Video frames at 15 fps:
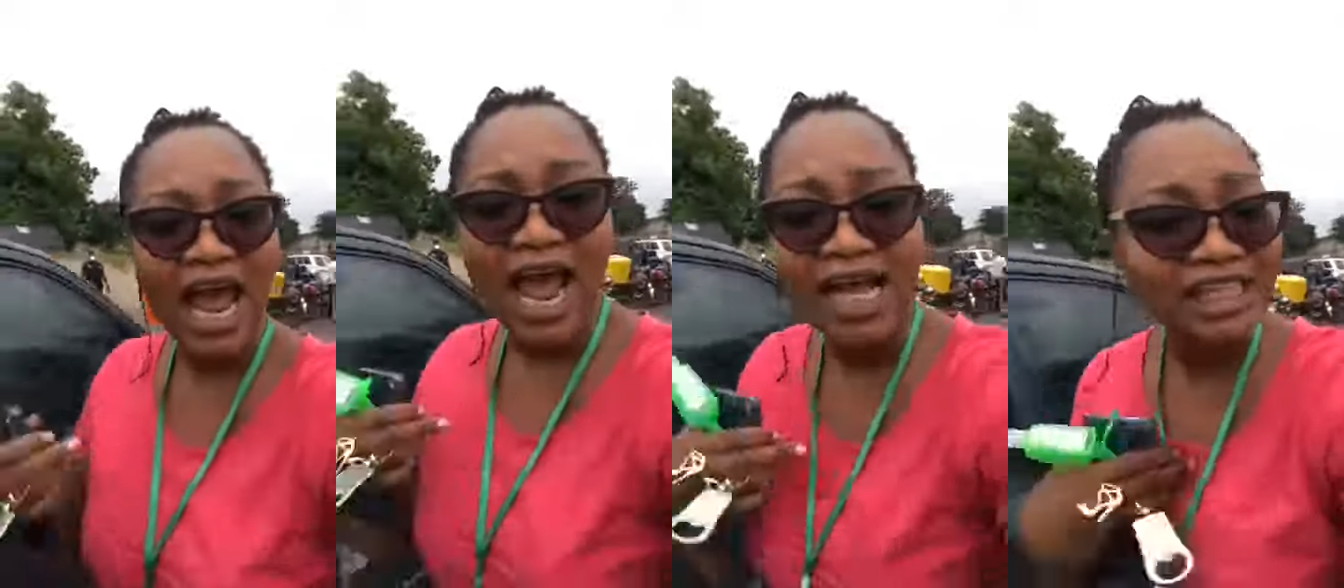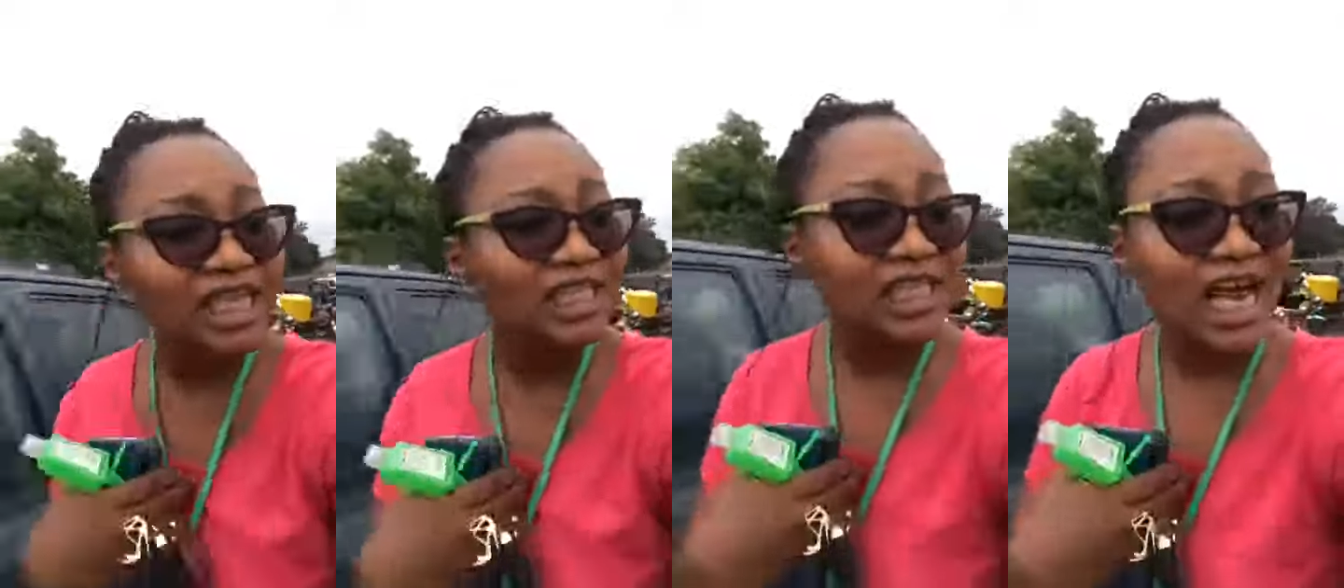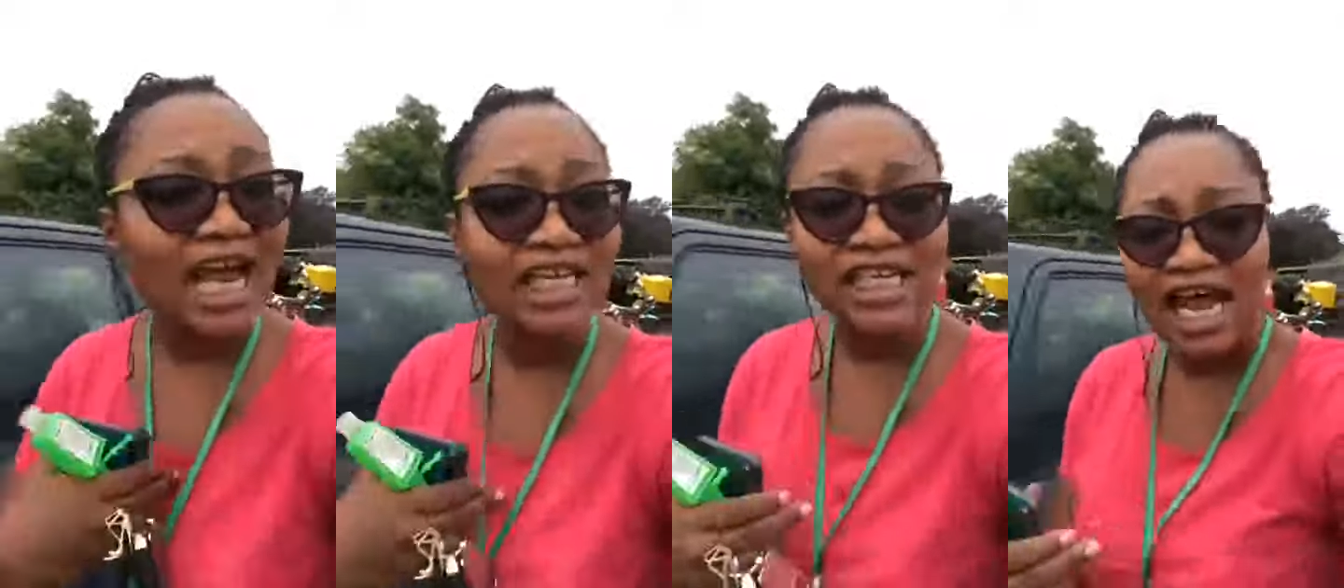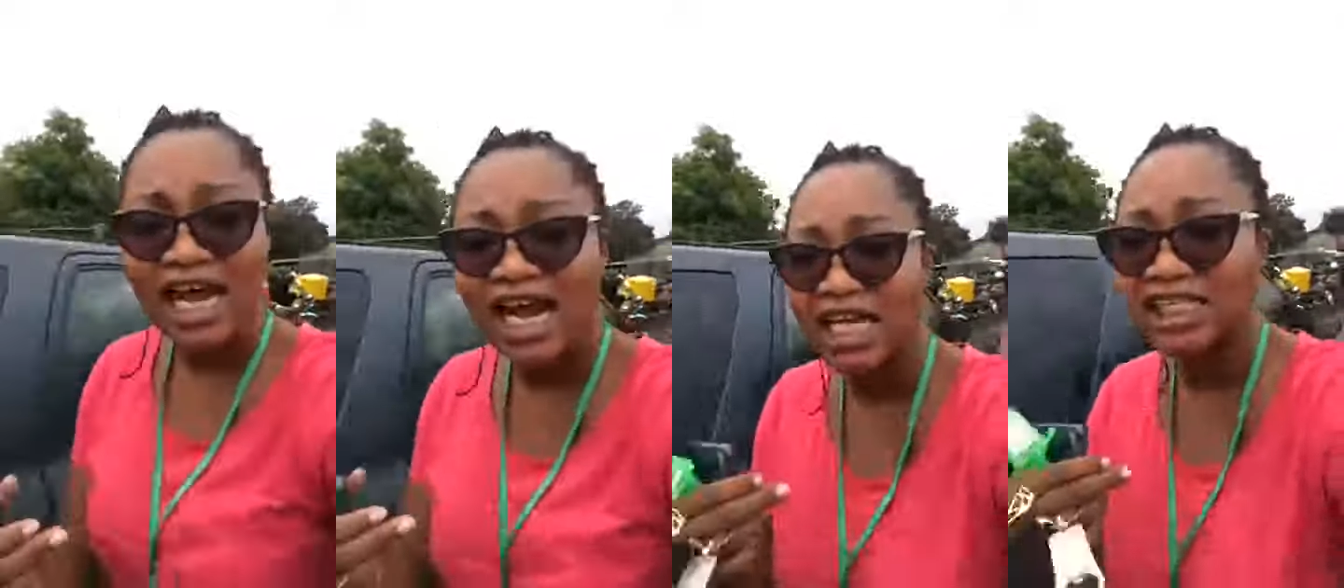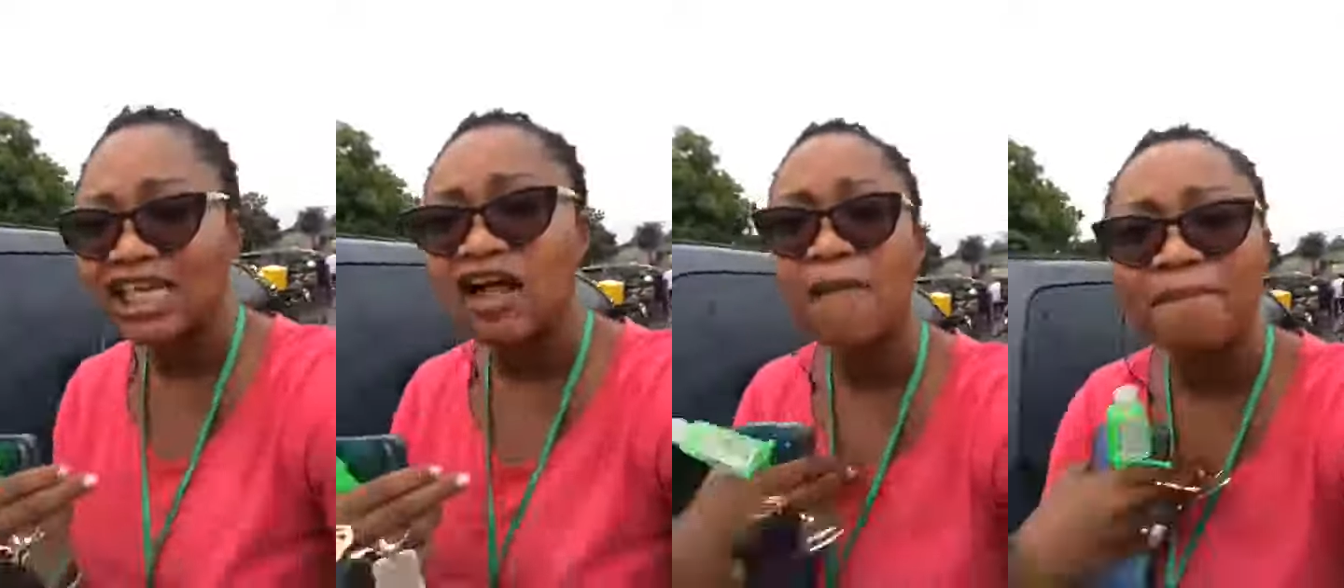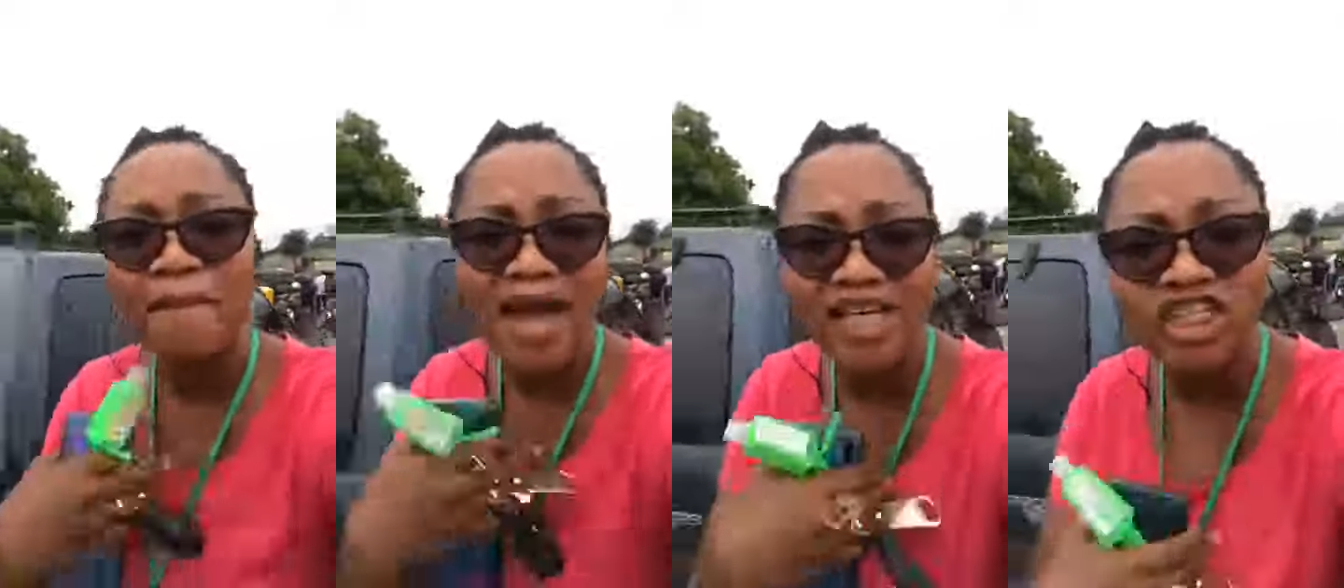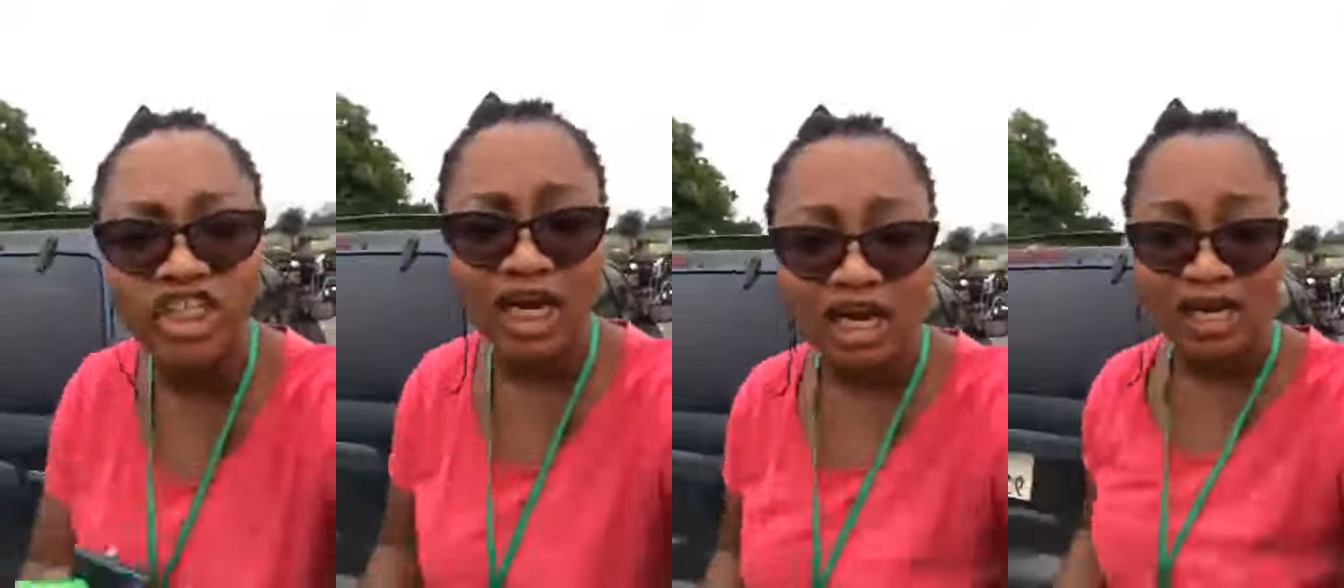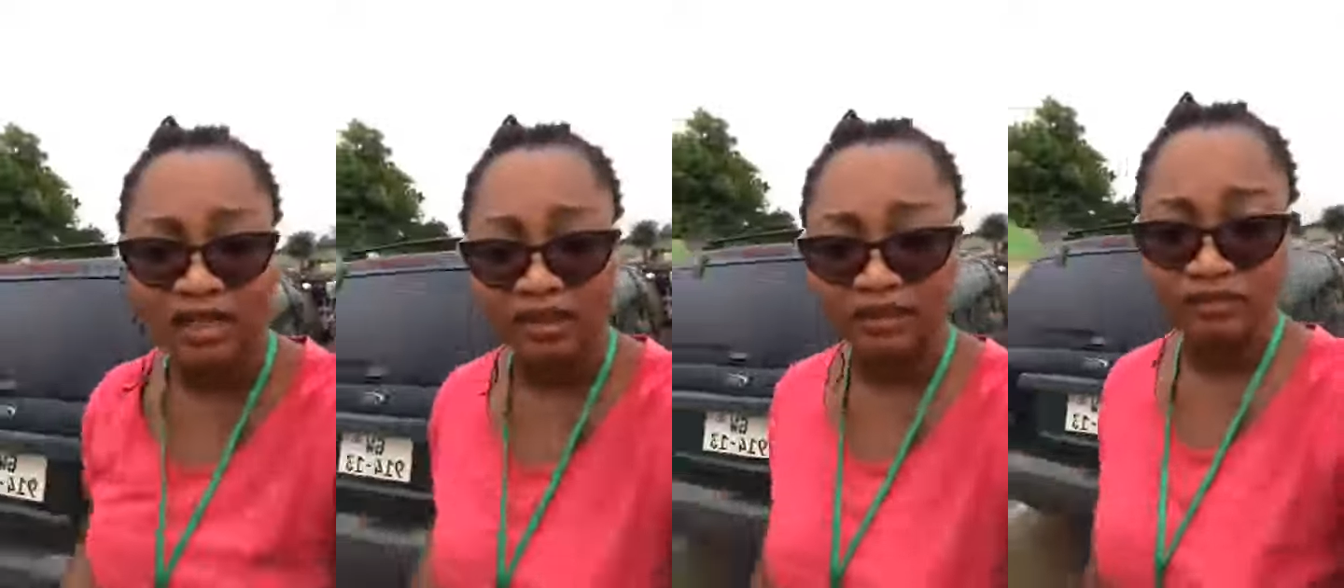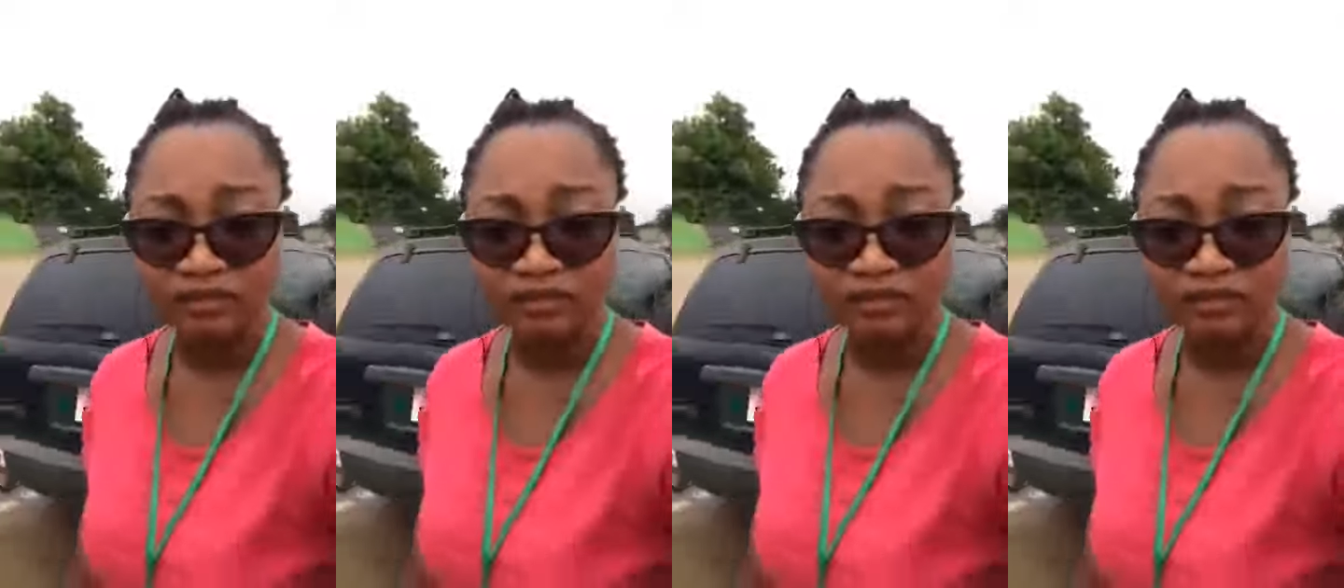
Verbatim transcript: Exercise a little measure.